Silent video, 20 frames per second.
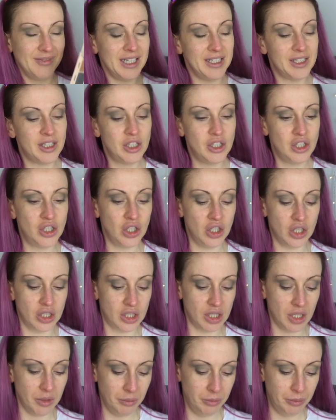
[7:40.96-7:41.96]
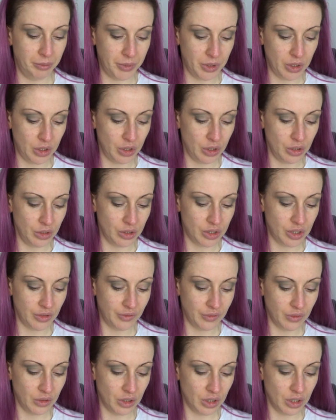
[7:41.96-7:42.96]
It's just a
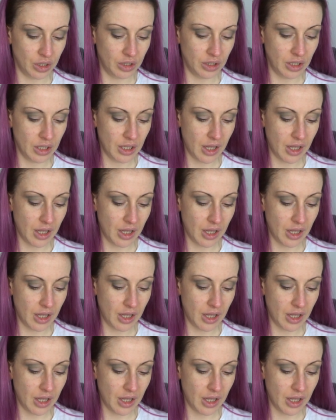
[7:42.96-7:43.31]
beautiful,